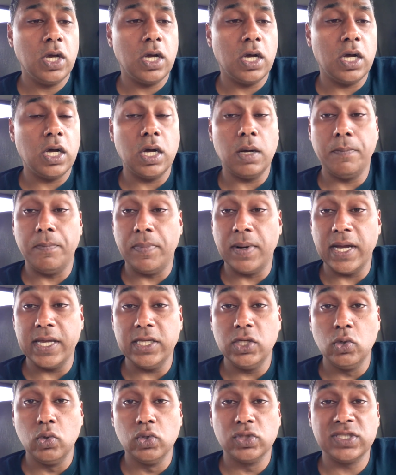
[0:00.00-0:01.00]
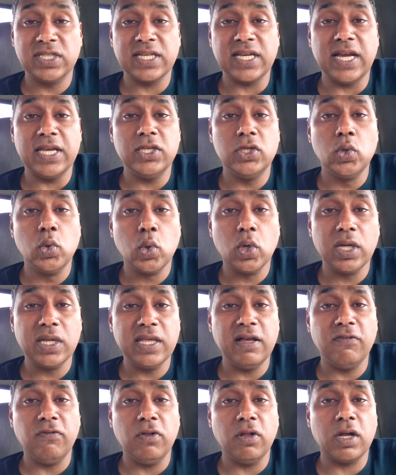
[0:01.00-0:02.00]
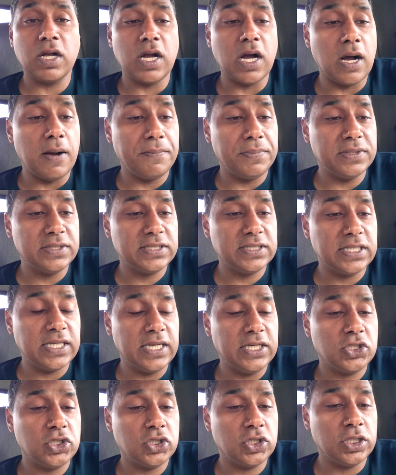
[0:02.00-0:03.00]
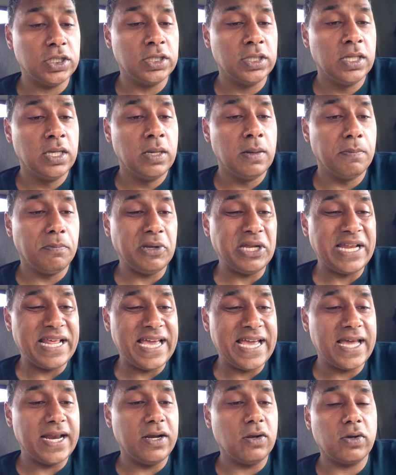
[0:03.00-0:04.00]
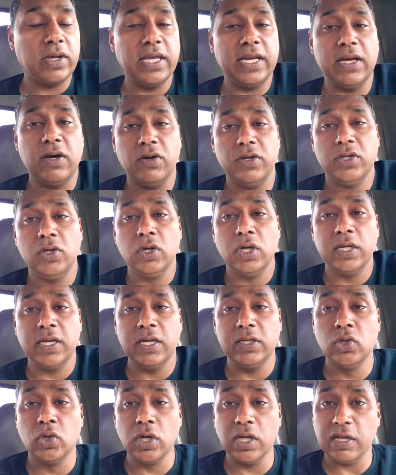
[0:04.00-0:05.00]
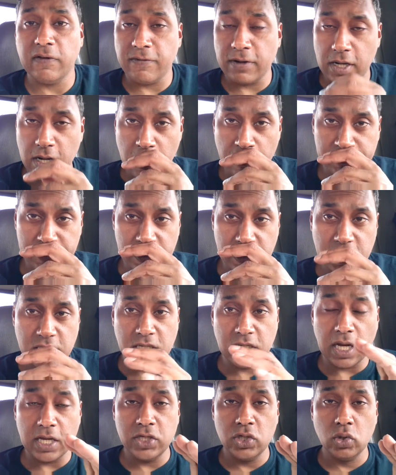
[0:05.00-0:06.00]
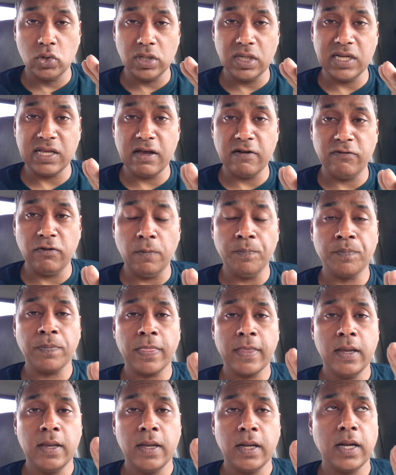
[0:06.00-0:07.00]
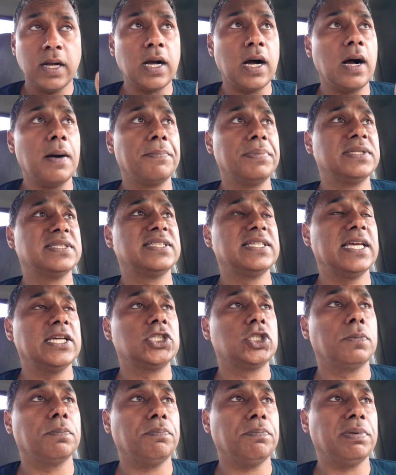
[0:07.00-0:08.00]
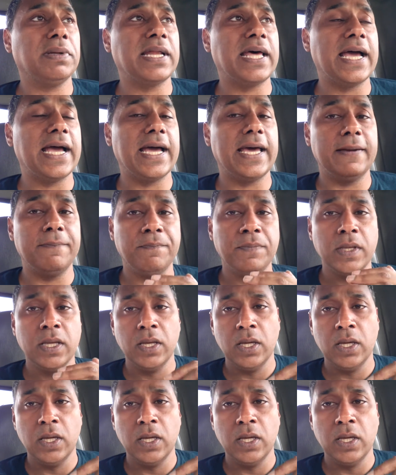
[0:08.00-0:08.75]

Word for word: uh, by using a unilevel compensation plan okay now a unilevel, comp, a unilevel compensation plan